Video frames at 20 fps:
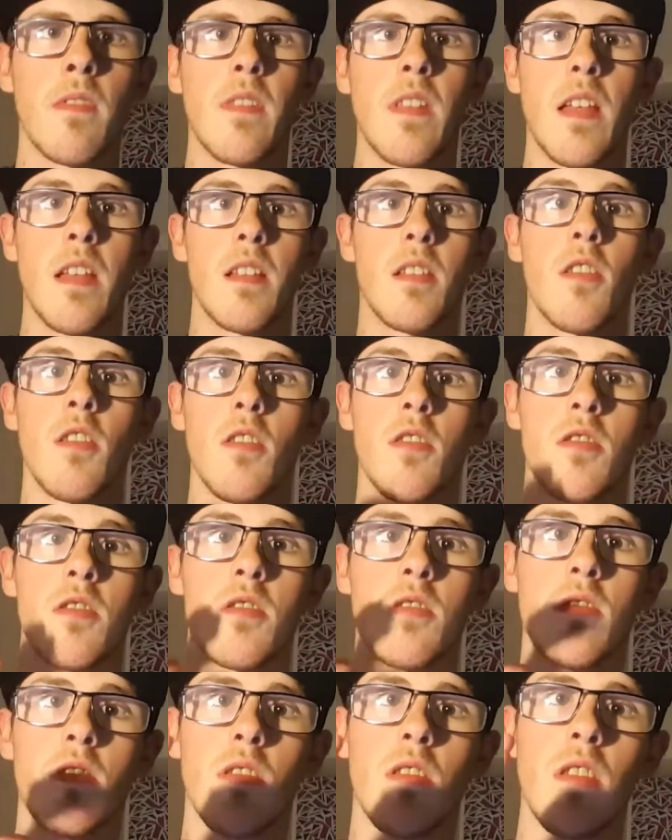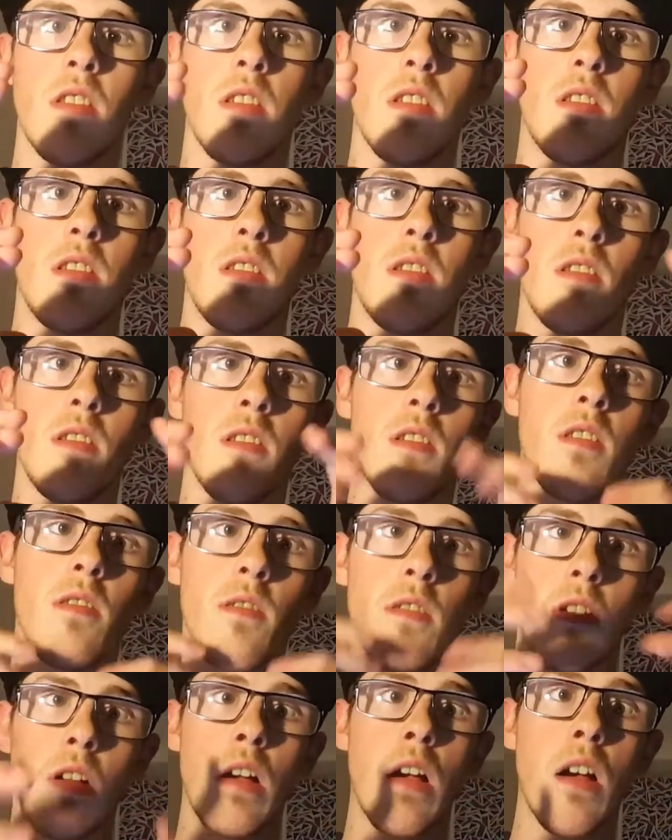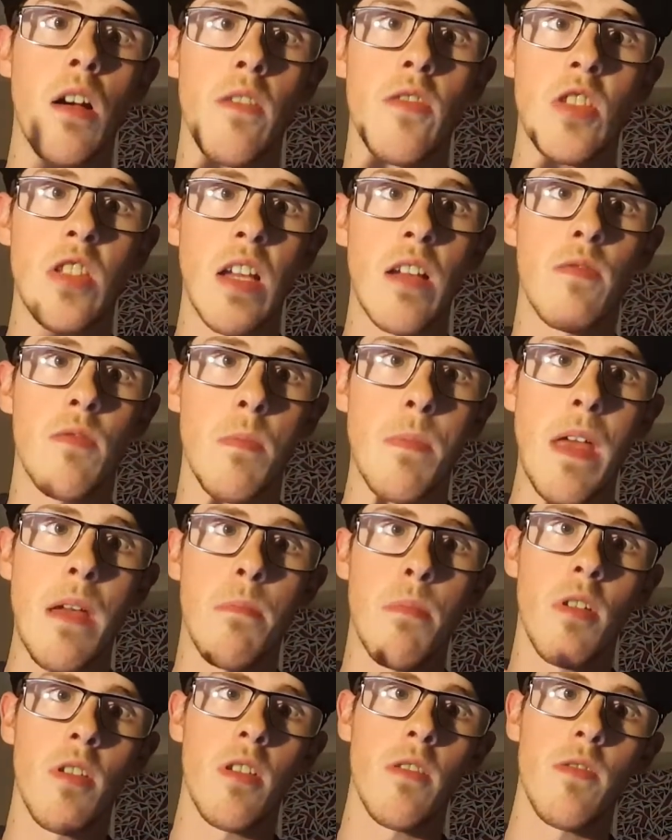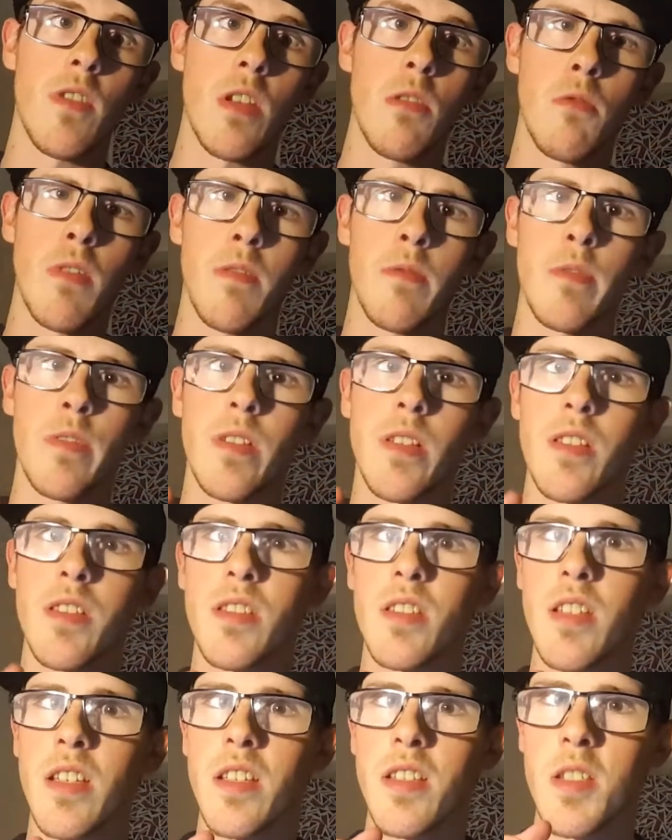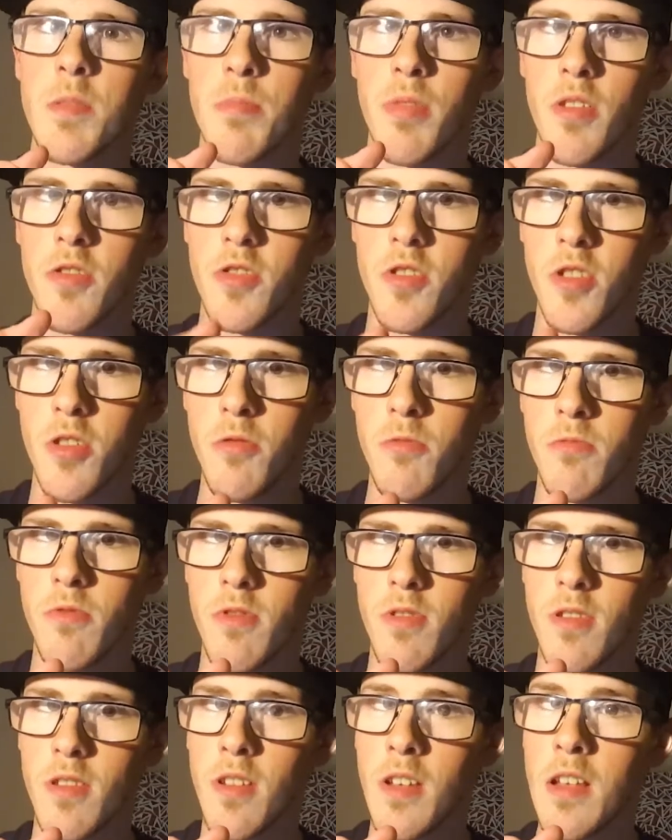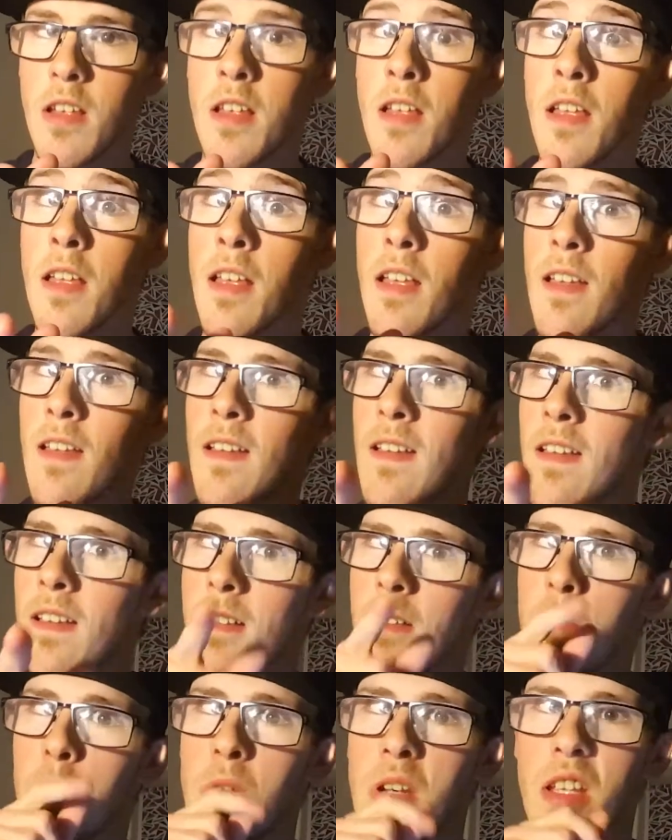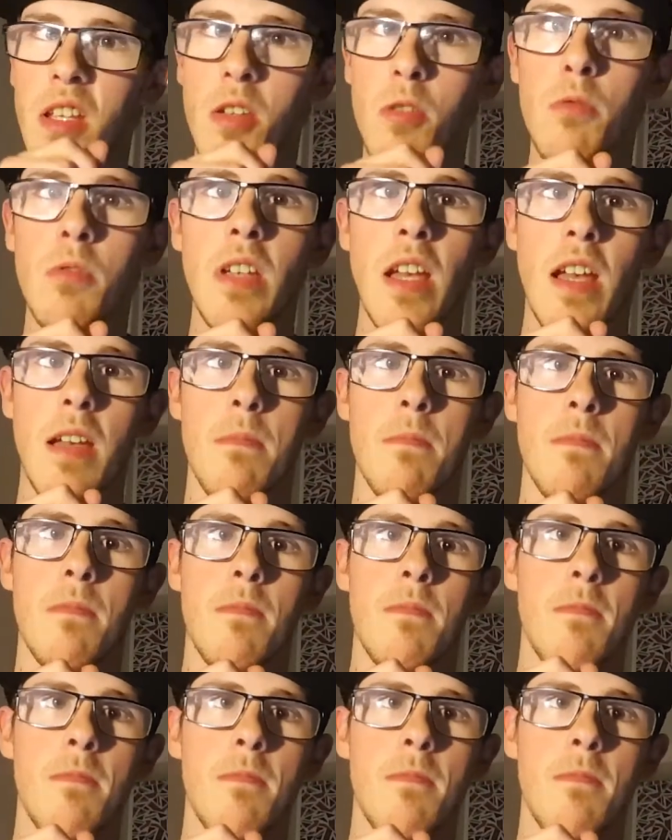Then it goes to the other side from their point of view, and we can see Splatoon. Wii U game.